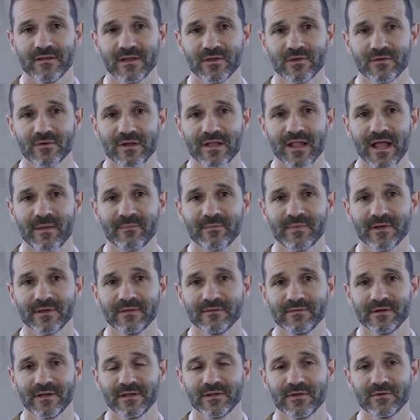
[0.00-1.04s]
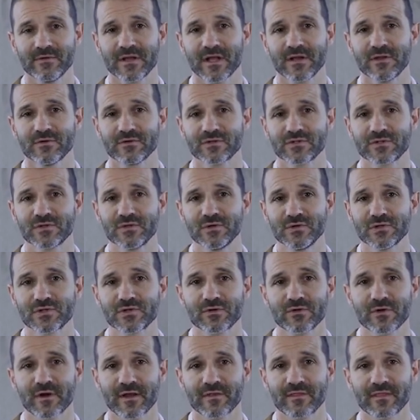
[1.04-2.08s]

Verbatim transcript: and then you clamp it, and then you get your suture,